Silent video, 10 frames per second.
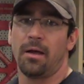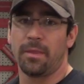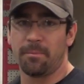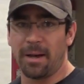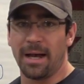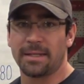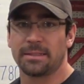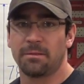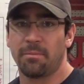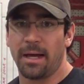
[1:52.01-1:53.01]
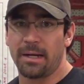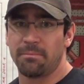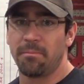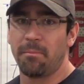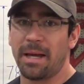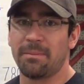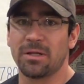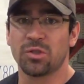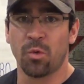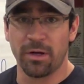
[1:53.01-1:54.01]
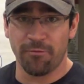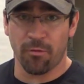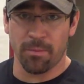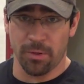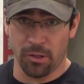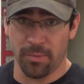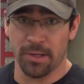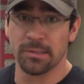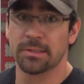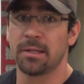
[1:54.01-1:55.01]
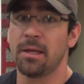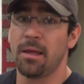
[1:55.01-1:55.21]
the box on the bottom by about 24 millimeters.